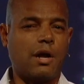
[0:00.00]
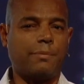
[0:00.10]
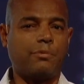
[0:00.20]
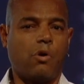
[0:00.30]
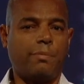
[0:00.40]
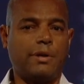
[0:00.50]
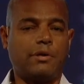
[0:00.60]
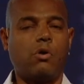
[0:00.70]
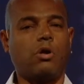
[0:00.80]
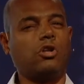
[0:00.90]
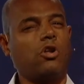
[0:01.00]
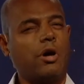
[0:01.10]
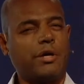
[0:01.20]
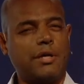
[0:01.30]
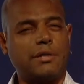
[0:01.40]
startup company called
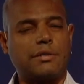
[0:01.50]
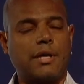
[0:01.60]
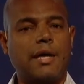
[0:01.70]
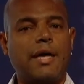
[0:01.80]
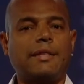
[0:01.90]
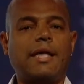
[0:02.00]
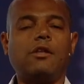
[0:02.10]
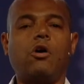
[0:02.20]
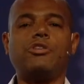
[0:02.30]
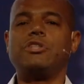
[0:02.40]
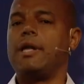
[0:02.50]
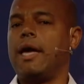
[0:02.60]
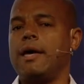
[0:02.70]
LawGeeks, they launched an